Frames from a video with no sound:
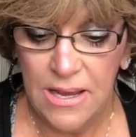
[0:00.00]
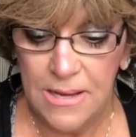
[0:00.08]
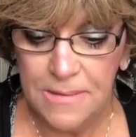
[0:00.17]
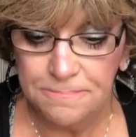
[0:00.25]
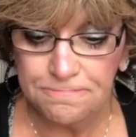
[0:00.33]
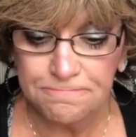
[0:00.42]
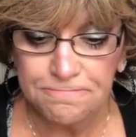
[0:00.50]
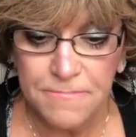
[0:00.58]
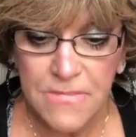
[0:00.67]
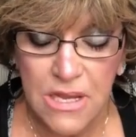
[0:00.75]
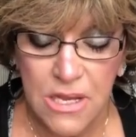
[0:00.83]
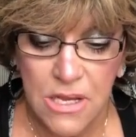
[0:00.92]

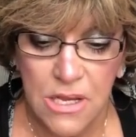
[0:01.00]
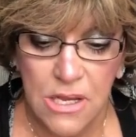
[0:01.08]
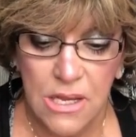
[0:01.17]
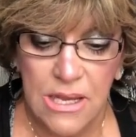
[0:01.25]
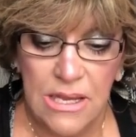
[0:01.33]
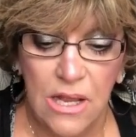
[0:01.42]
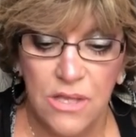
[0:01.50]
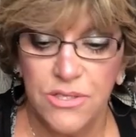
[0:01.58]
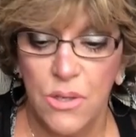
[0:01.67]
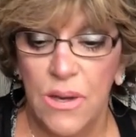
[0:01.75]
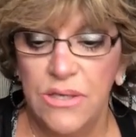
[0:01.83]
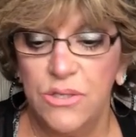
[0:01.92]
And
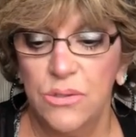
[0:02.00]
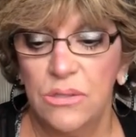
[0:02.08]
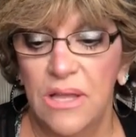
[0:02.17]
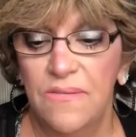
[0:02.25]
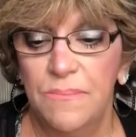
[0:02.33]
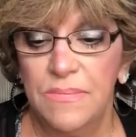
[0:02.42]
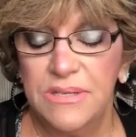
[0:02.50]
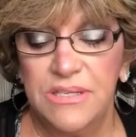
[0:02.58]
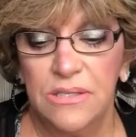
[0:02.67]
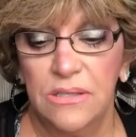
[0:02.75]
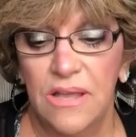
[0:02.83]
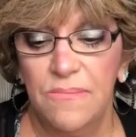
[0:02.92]
also I do
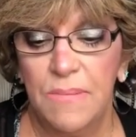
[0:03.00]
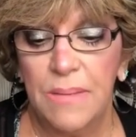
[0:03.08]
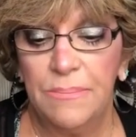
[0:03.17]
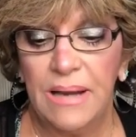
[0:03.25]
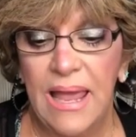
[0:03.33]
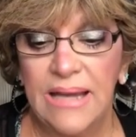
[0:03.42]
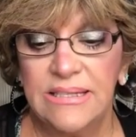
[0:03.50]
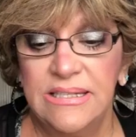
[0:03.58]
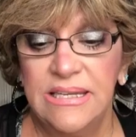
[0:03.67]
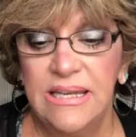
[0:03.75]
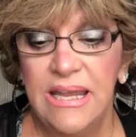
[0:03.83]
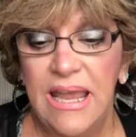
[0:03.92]
still love my black
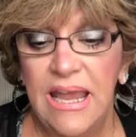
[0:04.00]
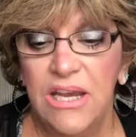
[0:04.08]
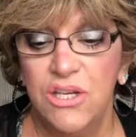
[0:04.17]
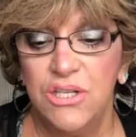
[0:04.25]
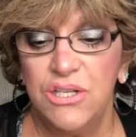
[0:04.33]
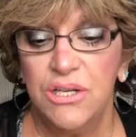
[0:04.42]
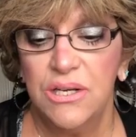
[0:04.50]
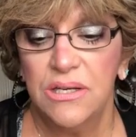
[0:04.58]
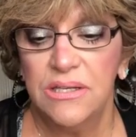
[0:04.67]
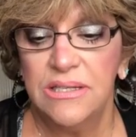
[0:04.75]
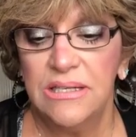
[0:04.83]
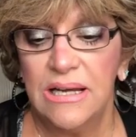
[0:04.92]
tea age
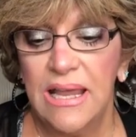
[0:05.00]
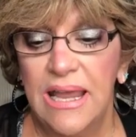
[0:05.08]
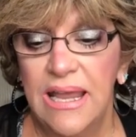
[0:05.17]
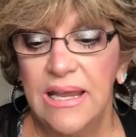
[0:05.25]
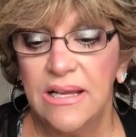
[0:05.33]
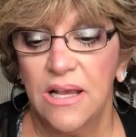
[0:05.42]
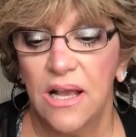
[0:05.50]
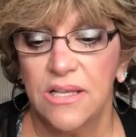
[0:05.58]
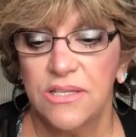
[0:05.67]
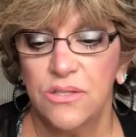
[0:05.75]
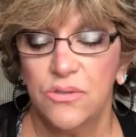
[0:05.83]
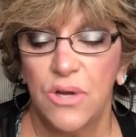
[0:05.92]
delay
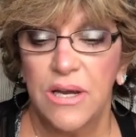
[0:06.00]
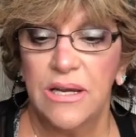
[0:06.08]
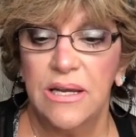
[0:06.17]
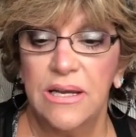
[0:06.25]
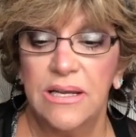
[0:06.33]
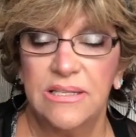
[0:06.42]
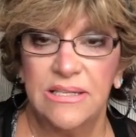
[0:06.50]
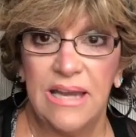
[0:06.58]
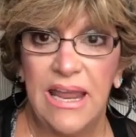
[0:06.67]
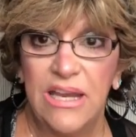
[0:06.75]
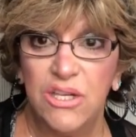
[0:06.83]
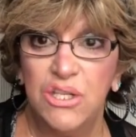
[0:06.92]
concentrated. It's an
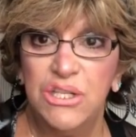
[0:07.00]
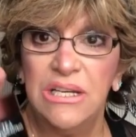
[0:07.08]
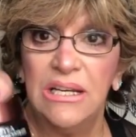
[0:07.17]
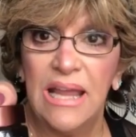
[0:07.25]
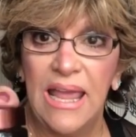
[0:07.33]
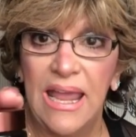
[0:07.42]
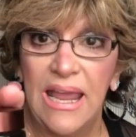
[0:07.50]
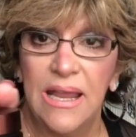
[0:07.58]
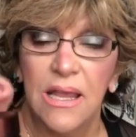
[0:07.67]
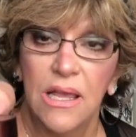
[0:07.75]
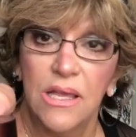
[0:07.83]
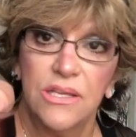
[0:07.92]
age delay.